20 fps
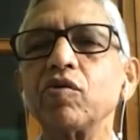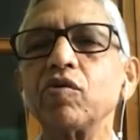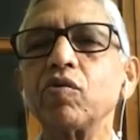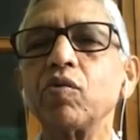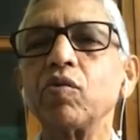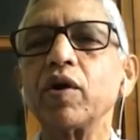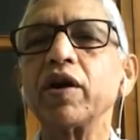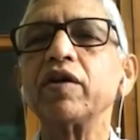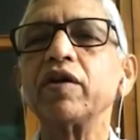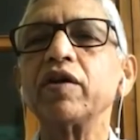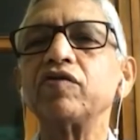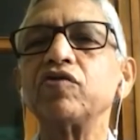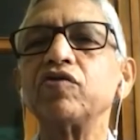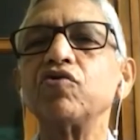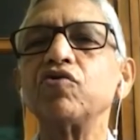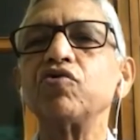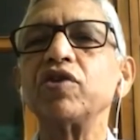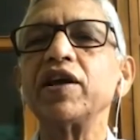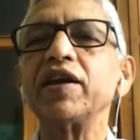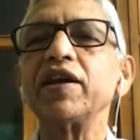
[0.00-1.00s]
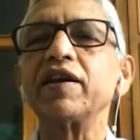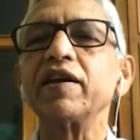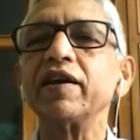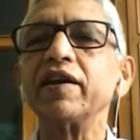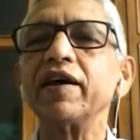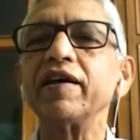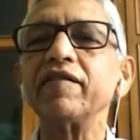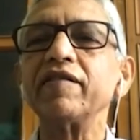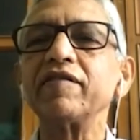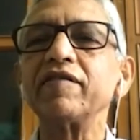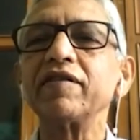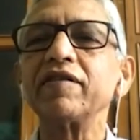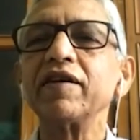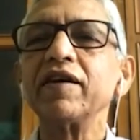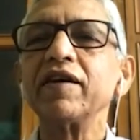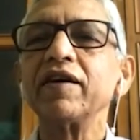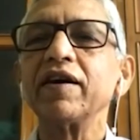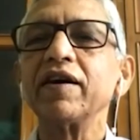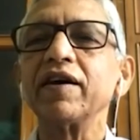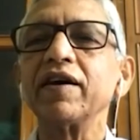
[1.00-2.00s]
One is you eat less,
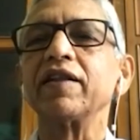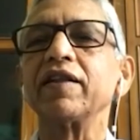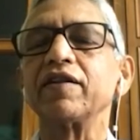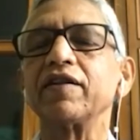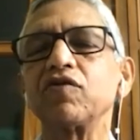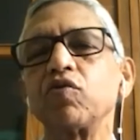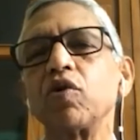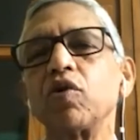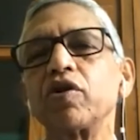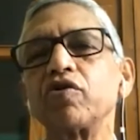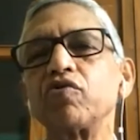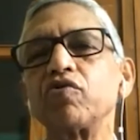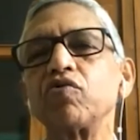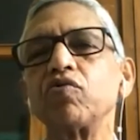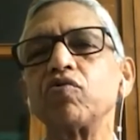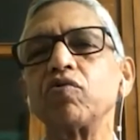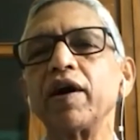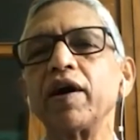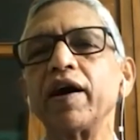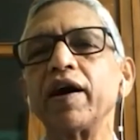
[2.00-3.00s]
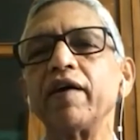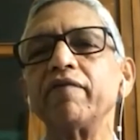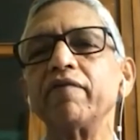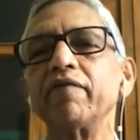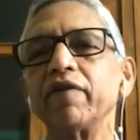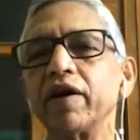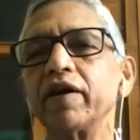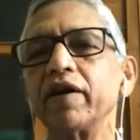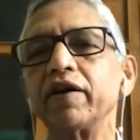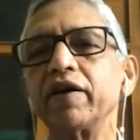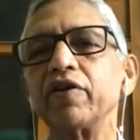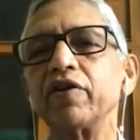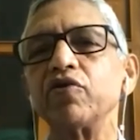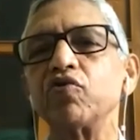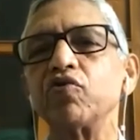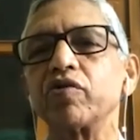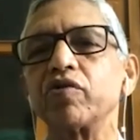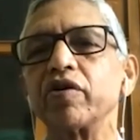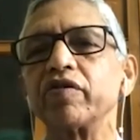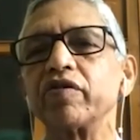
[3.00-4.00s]
and that's what we have
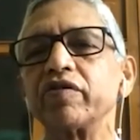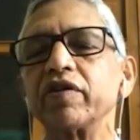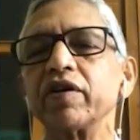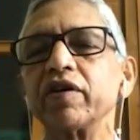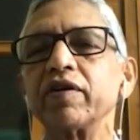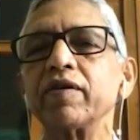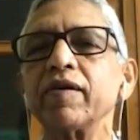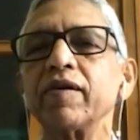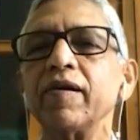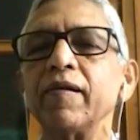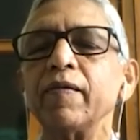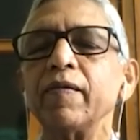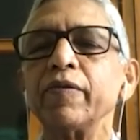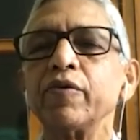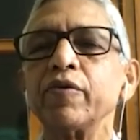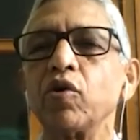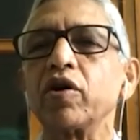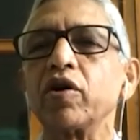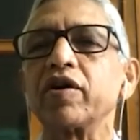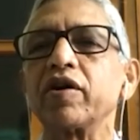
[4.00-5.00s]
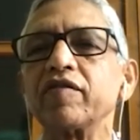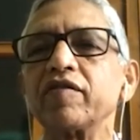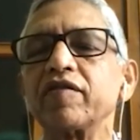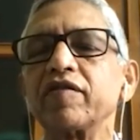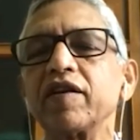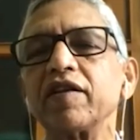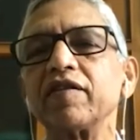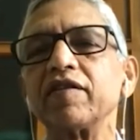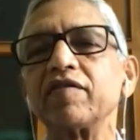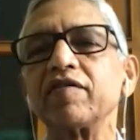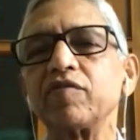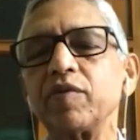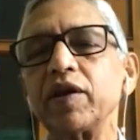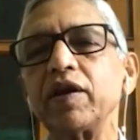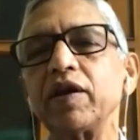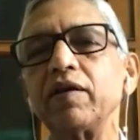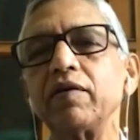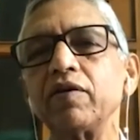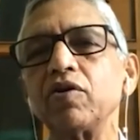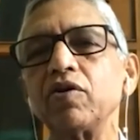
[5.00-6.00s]
undernutrition. What results
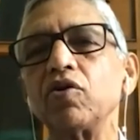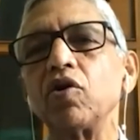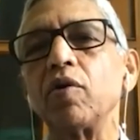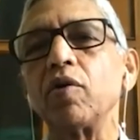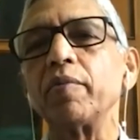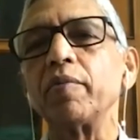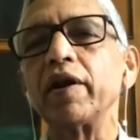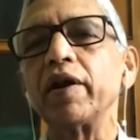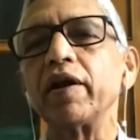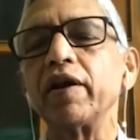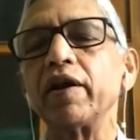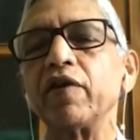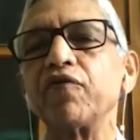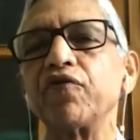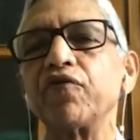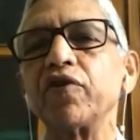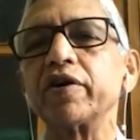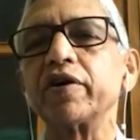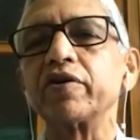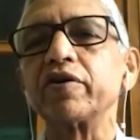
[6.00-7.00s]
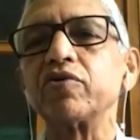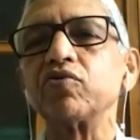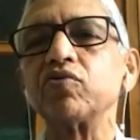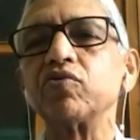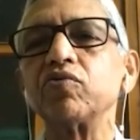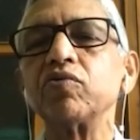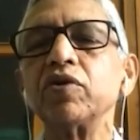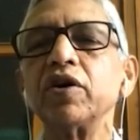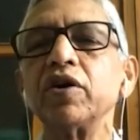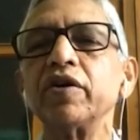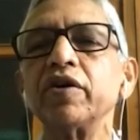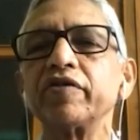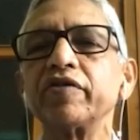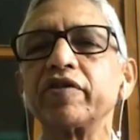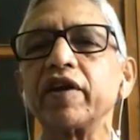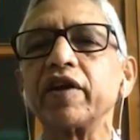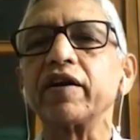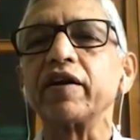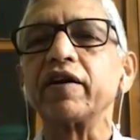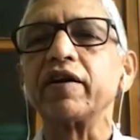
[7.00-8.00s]
we normally refer to
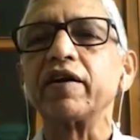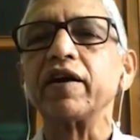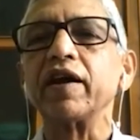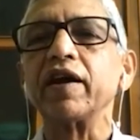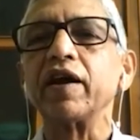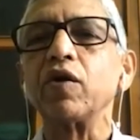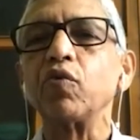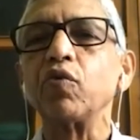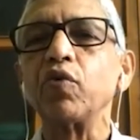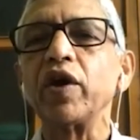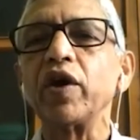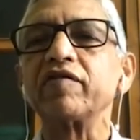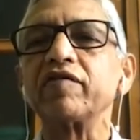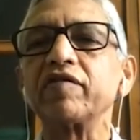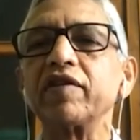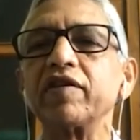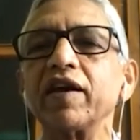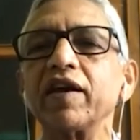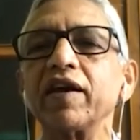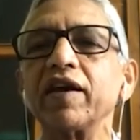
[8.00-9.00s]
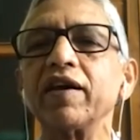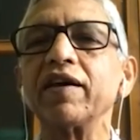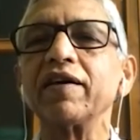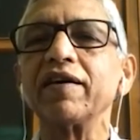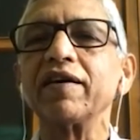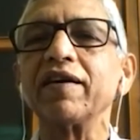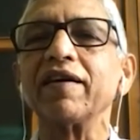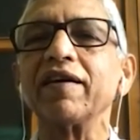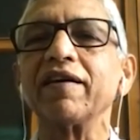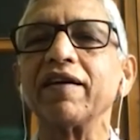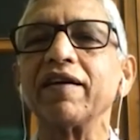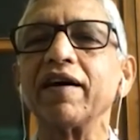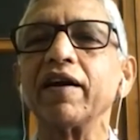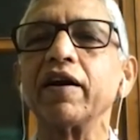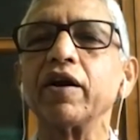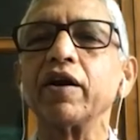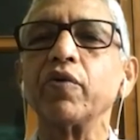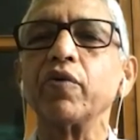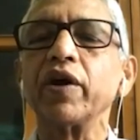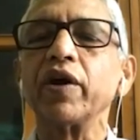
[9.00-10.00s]
stunting, wasting, and
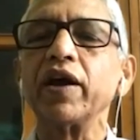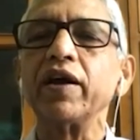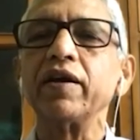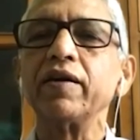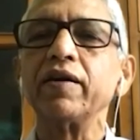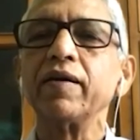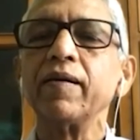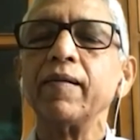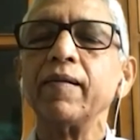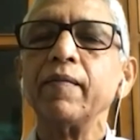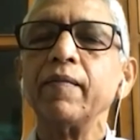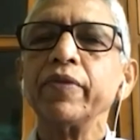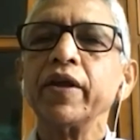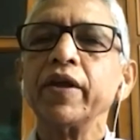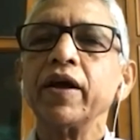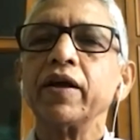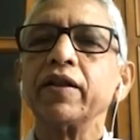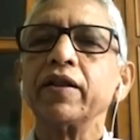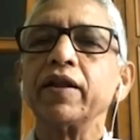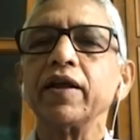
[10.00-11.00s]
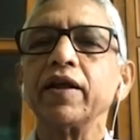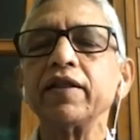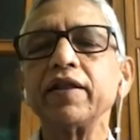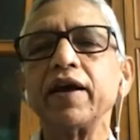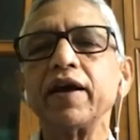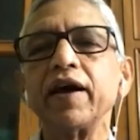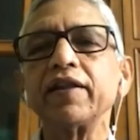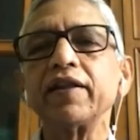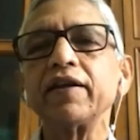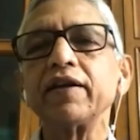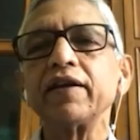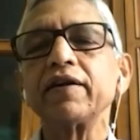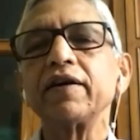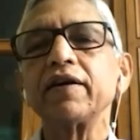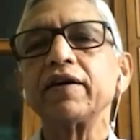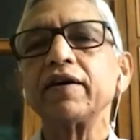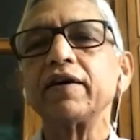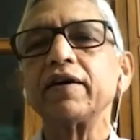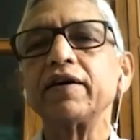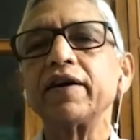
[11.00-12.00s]
underweight. Then the other
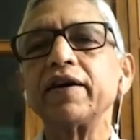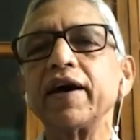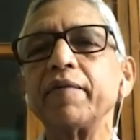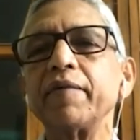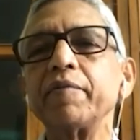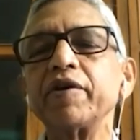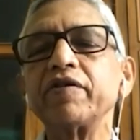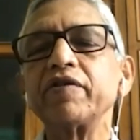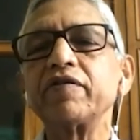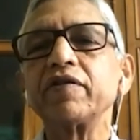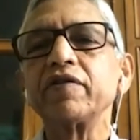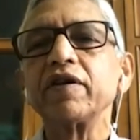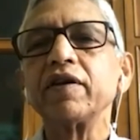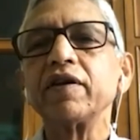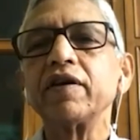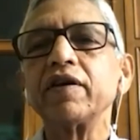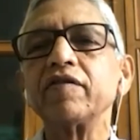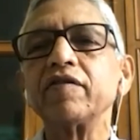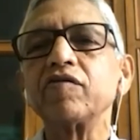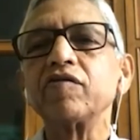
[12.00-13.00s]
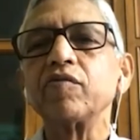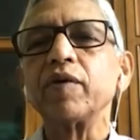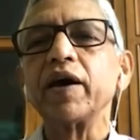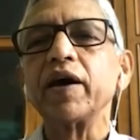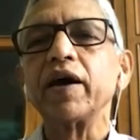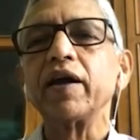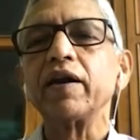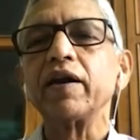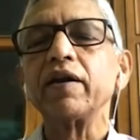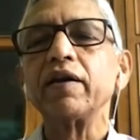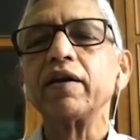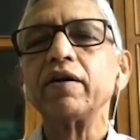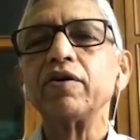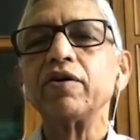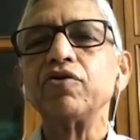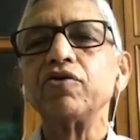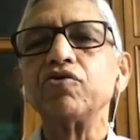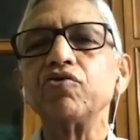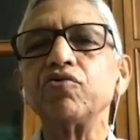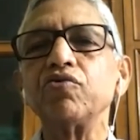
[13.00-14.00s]
dimension is where
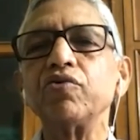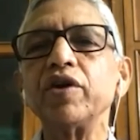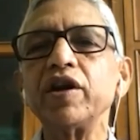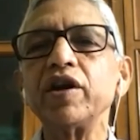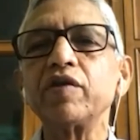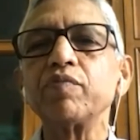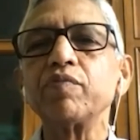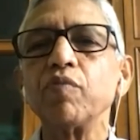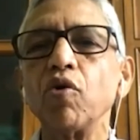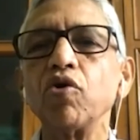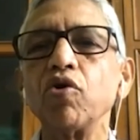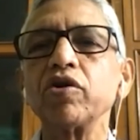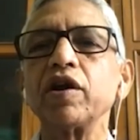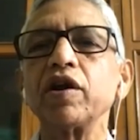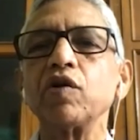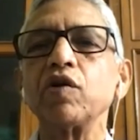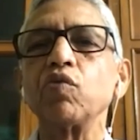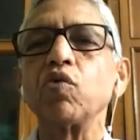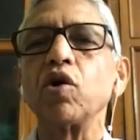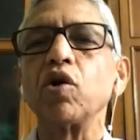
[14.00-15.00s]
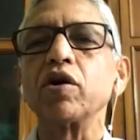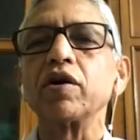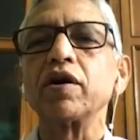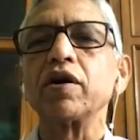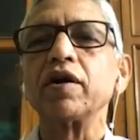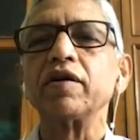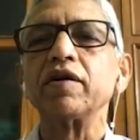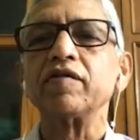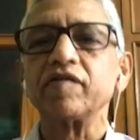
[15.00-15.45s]
you eat more than what is